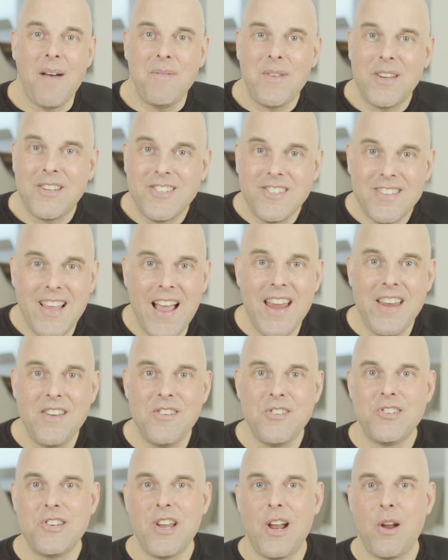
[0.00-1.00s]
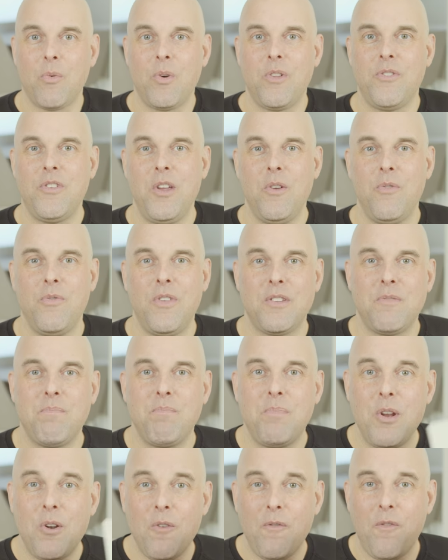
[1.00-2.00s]
I'm excited to share with you this
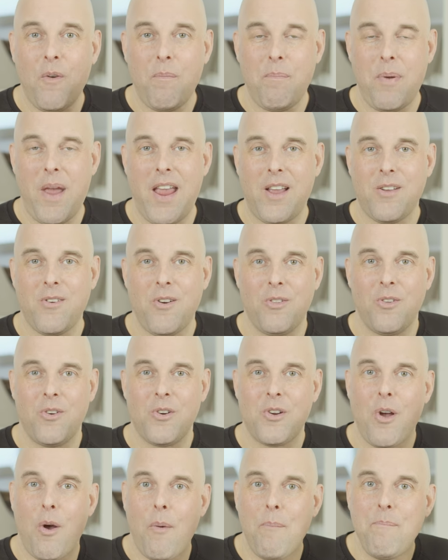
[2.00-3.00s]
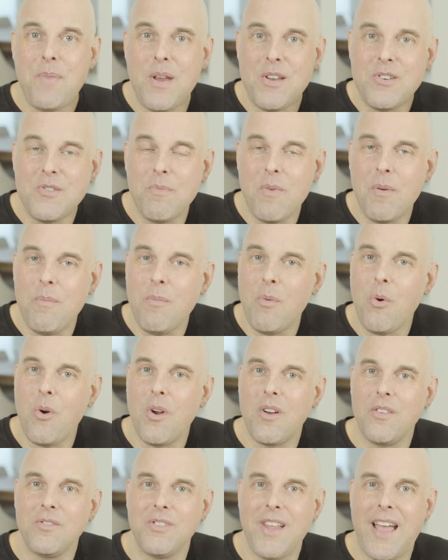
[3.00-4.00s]
beautiful paint color called Benjamin
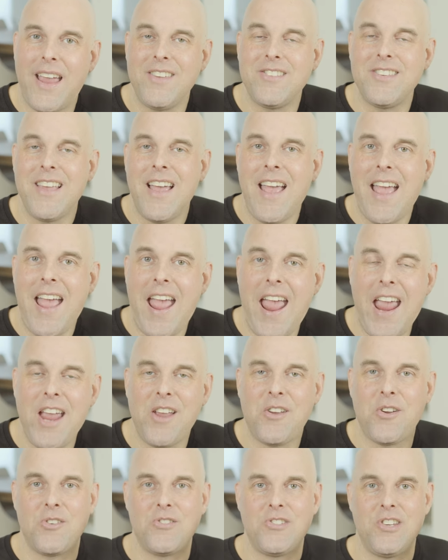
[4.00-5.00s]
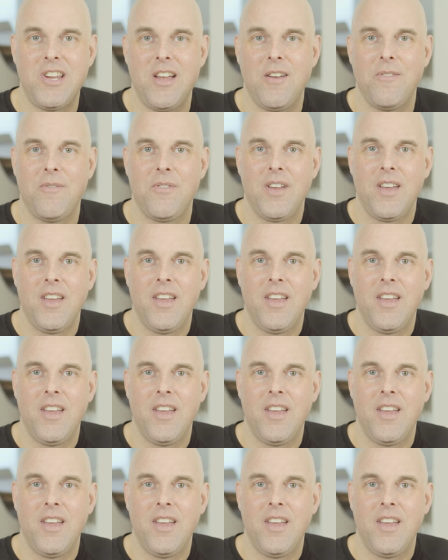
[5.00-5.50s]
Moore Lace Handkerchief.